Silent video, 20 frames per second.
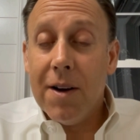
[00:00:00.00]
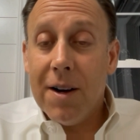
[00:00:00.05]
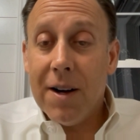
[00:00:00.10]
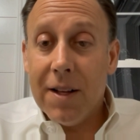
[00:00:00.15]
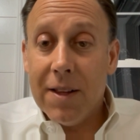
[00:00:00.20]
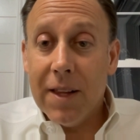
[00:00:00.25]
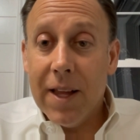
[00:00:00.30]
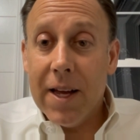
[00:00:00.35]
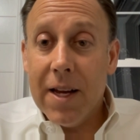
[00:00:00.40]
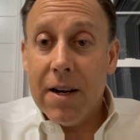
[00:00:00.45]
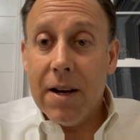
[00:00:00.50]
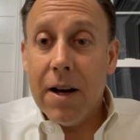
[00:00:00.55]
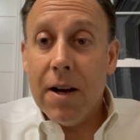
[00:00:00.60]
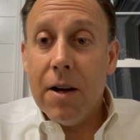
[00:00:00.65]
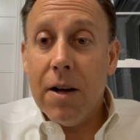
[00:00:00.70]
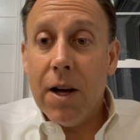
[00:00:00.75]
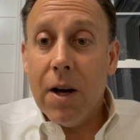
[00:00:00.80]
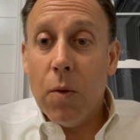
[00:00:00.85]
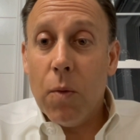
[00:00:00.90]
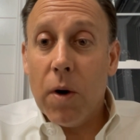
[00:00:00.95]

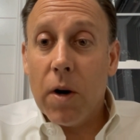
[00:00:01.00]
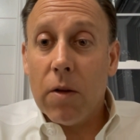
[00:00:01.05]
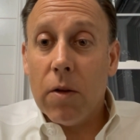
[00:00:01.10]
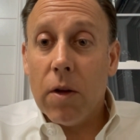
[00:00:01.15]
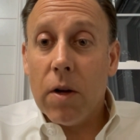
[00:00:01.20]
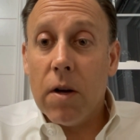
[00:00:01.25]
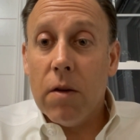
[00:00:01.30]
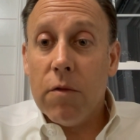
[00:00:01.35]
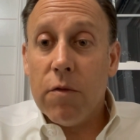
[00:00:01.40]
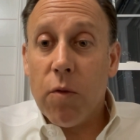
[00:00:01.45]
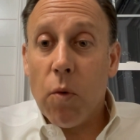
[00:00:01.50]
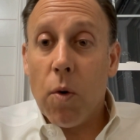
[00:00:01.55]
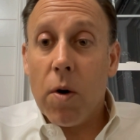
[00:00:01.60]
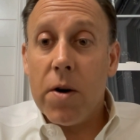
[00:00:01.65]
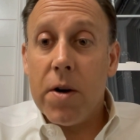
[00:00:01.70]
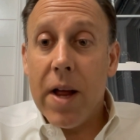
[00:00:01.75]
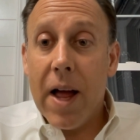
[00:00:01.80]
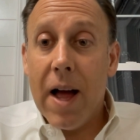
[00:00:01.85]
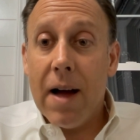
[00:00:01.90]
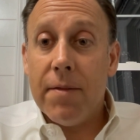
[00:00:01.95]
Helena, and we are looking
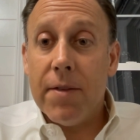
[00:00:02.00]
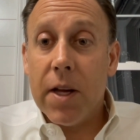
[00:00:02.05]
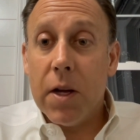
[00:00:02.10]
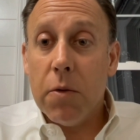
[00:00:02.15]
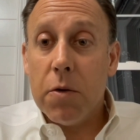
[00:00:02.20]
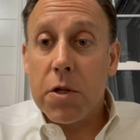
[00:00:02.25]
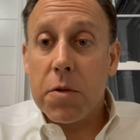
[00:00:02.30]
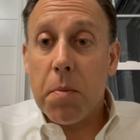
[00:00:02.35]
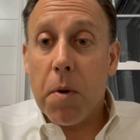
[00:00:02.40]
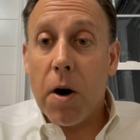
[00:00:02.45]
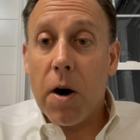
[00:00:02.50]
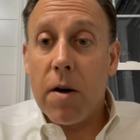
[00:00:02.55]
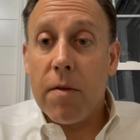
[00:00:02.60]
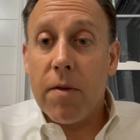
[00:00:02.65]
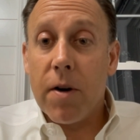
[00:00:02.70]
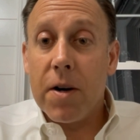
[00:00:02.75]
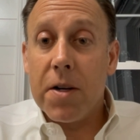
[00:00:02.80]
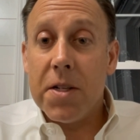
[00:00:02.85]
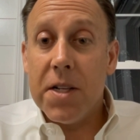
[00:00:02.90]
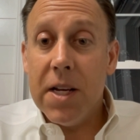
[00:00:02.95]
forward to having you as part of
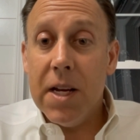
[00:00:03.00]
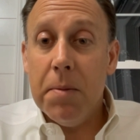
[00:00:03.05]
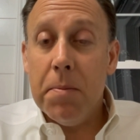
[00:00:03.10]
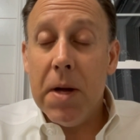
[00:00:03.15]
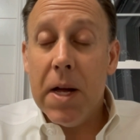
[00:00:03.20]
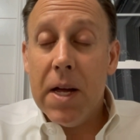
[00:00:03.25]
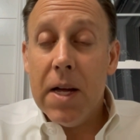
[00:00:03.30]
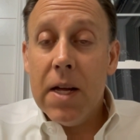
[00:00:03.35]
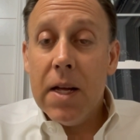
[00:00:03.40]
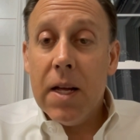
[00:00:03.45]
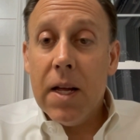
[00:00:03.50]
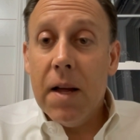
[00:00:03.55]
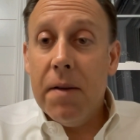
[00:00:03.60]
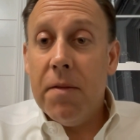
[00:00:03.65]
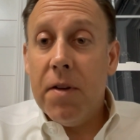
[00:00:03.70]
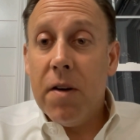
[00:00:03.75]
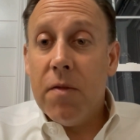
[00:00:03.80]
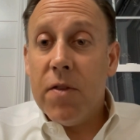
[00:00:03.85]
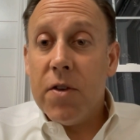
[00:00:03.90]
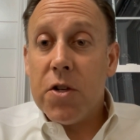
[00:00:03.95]
our team,
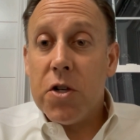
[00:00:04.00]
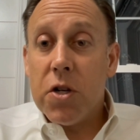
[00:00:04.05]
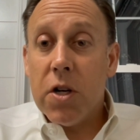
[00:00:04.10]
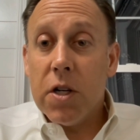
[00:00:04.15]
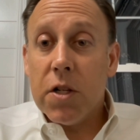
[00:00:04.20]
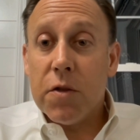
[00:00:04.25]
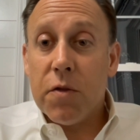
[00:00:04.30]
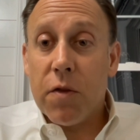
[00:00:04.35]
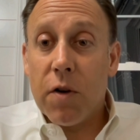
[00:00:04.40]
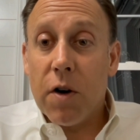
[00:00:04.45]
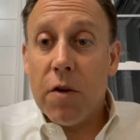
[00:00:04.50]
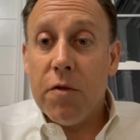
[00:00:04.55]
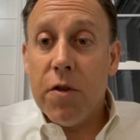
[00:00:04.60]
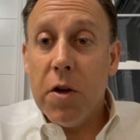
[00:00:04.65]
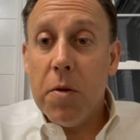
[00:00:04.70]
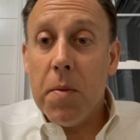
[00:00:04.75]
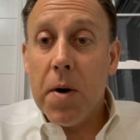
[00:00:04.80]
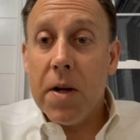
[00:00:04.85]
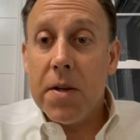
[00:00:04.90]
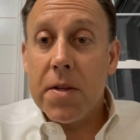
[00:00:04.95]
even if it's just for a
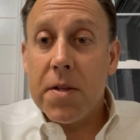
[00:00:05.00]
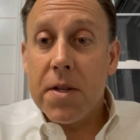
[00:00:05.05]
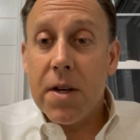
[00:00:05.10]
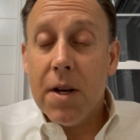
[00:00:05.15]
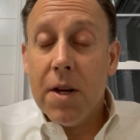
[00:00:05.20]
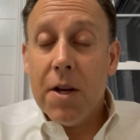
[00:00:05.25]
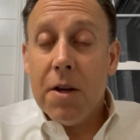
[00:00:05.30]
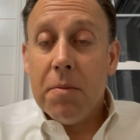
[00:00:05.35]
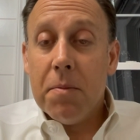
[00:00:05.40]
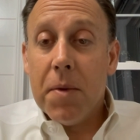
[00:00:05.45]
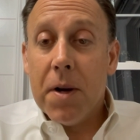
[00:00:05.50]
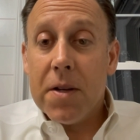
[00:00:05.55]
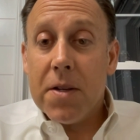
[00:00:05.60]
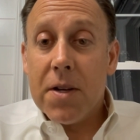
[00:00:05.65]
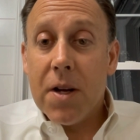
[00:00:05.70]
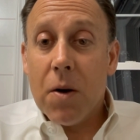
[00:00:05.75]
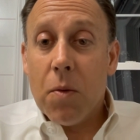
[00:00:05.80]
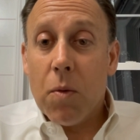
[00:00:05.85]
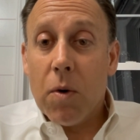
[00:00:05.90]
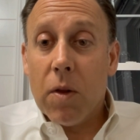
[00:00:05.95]
few months, but
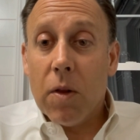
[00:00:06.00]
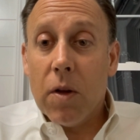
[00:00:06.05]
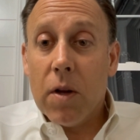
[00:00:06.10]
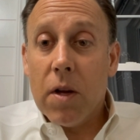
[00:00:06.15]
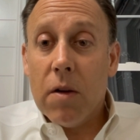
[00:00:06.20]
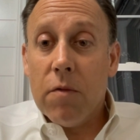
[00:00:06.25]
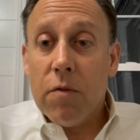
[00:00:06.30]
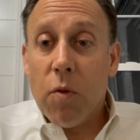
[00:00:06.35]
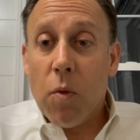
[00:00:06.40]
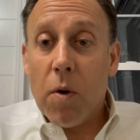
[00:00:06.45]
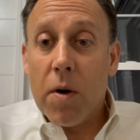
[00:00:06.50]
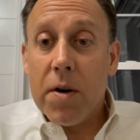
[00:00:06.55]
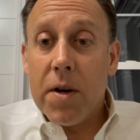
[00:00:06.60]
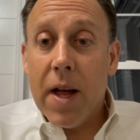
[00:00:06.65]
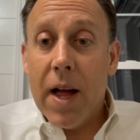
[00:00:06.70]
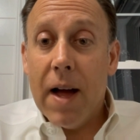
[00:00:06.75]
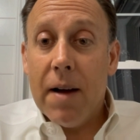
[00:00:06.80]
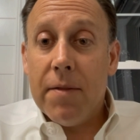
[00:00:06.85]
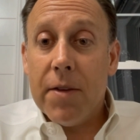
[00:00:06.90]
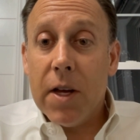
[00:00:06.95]
uh, we're looking forward to
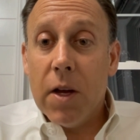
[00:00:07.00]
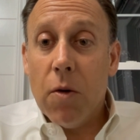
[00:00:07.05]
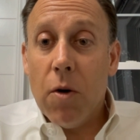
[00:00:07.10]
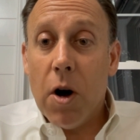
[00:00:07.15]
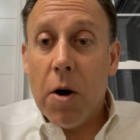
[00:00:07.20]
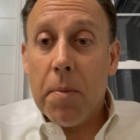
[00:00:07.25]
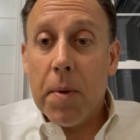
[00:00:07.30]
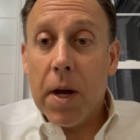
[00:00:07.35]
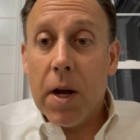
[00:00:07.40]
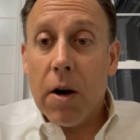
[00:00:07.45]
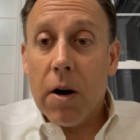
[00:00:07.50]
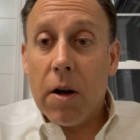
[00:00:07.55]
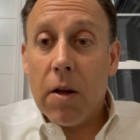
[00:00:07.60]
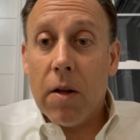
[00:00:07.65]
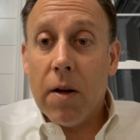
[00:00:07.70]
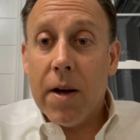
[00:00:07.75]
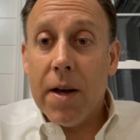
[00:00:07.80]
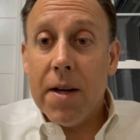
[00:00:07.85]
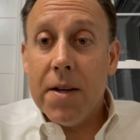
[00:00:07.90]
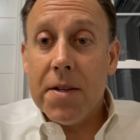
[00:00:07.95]
having you helping our
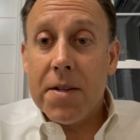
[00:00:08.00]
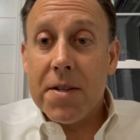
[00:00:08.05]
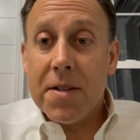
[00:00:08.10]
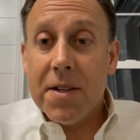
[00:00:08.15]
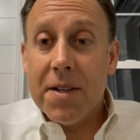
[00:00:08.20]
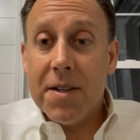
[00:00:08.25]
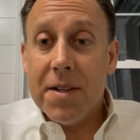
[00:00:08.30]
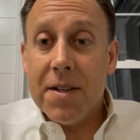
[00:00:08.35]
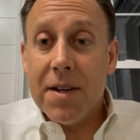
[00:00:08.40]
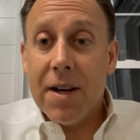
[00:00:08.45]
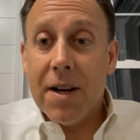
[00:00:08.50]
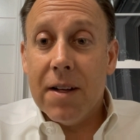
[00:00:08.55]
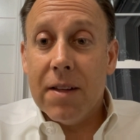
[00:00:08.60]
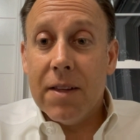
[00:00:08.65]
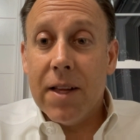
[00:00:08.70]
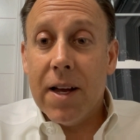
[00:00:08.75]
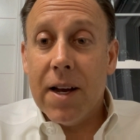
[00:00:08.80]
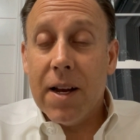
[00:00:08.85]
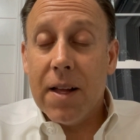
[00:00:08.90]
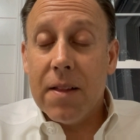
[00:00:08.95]
clients and uh,
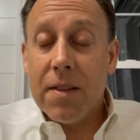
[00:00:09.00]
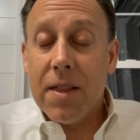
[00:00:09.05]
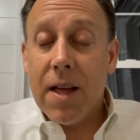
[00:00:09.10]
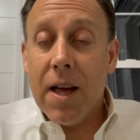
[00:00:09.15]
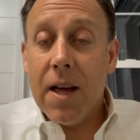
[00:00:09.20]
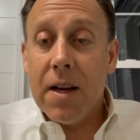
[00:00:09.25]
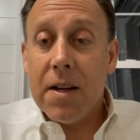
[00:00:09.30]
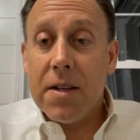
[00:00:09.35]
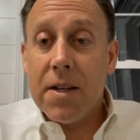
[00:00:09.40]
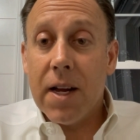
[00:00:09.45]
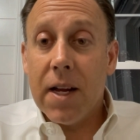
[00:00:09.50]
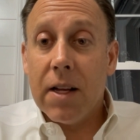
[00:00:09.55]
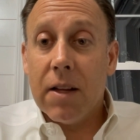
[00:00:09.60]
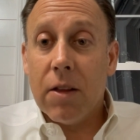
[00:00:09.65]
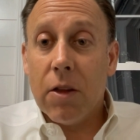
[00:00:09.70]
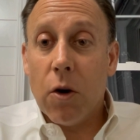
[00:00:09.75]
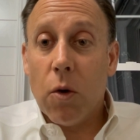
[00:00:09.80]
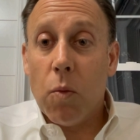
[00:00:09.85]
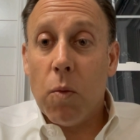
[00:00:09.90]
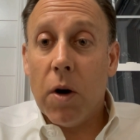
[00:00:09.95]
letting Thea take a
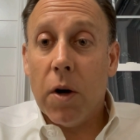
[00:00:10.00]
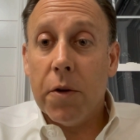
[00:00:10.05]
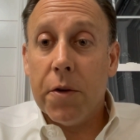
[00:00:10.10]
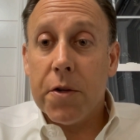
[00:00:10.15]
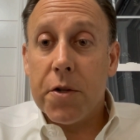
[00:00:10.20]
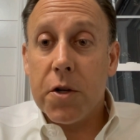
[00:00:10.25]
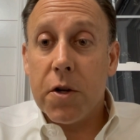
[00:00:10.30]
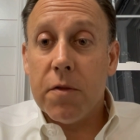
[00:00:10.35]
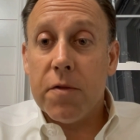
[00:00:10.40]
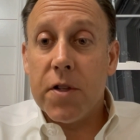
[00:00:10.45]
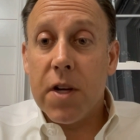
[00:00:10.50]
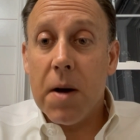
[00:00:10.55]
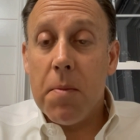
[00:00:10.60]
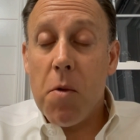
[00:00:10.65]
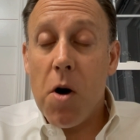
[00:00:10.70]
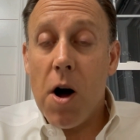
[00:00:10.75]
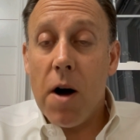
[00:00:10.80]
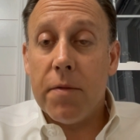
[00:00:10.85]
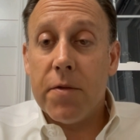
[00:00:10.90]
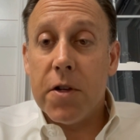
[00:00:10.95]
little well-deserved time
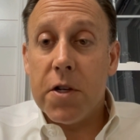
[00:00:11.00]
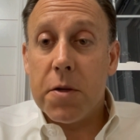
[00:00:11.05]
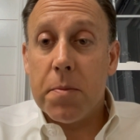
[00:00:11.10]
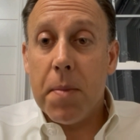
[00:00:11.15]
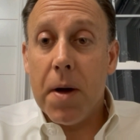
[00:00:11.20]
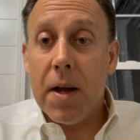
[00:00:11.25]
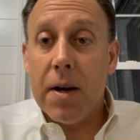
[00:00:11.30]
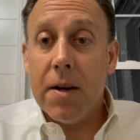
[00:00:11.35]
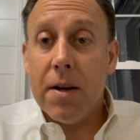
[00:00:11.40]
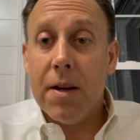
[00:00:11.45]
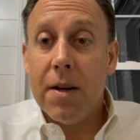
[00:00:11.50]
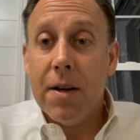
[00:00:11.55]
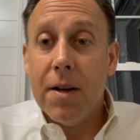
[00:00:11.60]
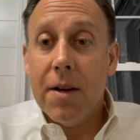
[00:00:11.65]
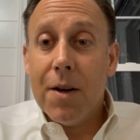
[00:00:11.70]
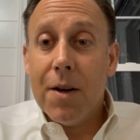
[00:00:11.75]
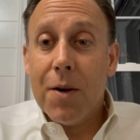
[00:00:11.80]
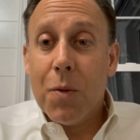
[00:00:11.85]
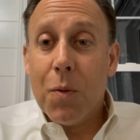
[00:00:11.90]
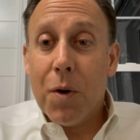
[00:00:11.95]
off to spend
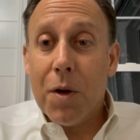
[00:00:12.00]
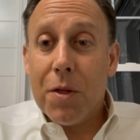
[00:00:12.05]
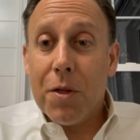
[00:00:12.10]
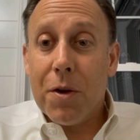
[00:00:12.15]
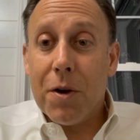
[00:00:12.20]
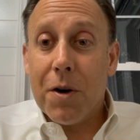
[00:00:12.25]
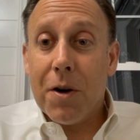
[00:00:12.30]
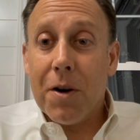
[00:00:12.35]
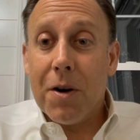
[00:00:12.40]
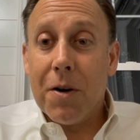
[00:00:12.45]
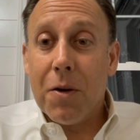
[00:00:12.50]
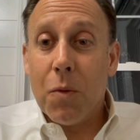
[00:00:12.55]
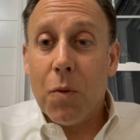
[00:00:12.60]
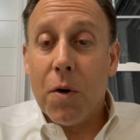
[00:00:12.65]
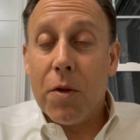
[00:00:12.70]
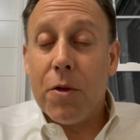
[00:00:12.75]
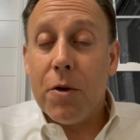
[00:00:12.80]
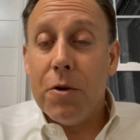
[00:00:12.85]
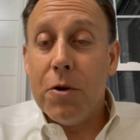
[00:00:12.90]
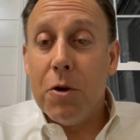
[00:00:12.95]
with her
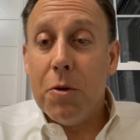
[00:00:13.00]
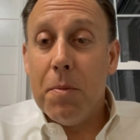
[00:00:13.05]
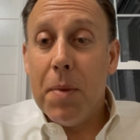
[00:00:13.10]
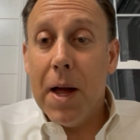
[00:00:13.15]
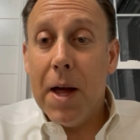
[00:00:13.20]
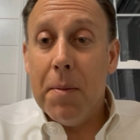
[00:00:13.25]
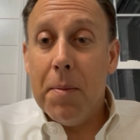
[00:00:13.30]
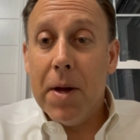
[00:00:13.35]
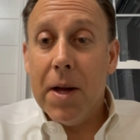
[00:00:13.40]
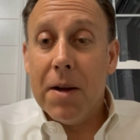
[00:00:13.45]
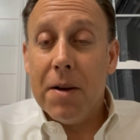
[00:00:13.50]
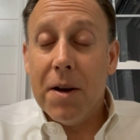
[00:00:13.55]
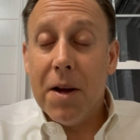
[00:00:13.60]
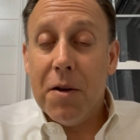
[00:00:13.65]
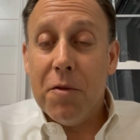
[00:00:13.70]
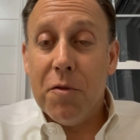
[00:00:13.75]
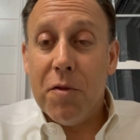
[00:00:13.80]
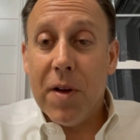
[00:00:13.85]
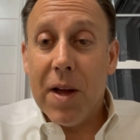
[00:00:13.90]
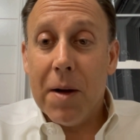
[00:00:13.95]
with her new baby and,
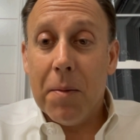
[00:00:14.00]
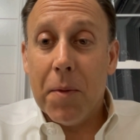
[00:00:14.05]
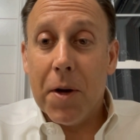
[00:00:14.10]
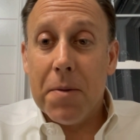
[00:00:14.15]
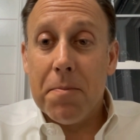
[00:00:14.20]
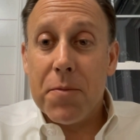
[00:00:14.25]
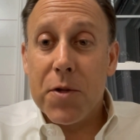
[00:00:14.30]
and family.